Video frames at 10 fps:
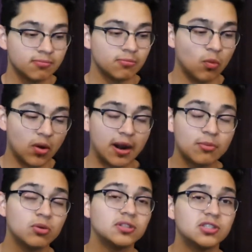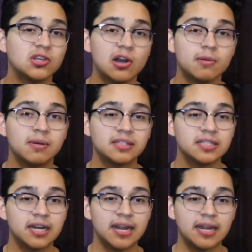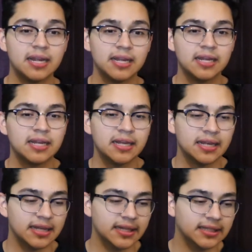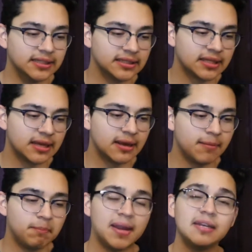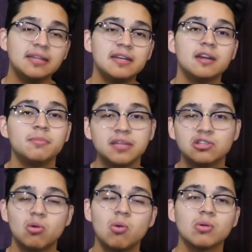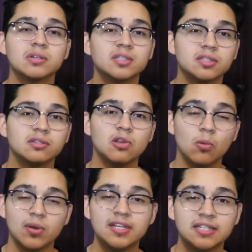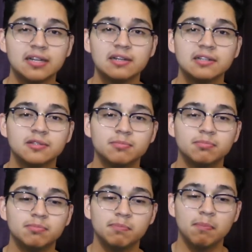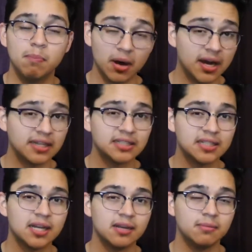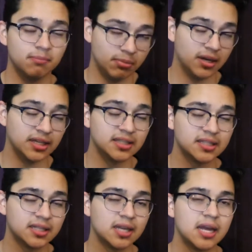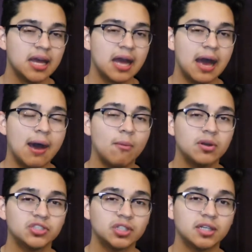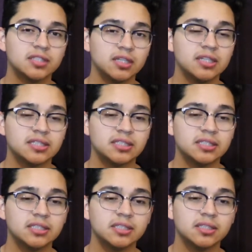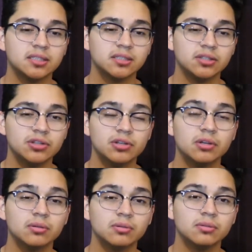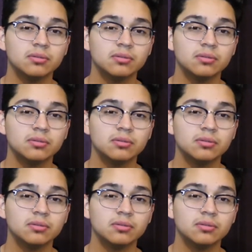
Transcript: what I'm going to talk about today is mainly going to be towards the resellers, but, but I want y'all to listen, you know,